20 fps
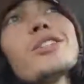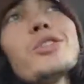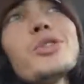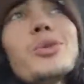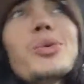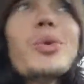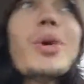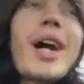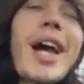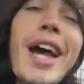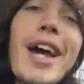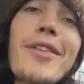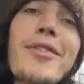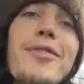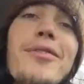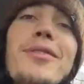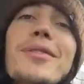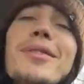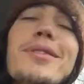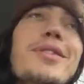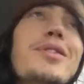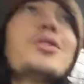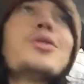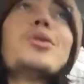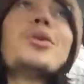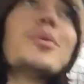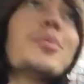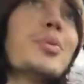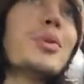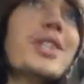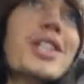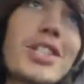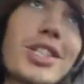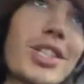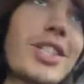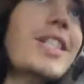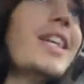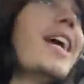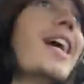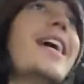you have to
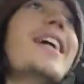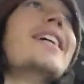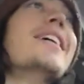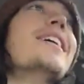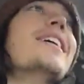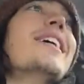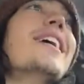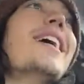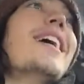appreciate.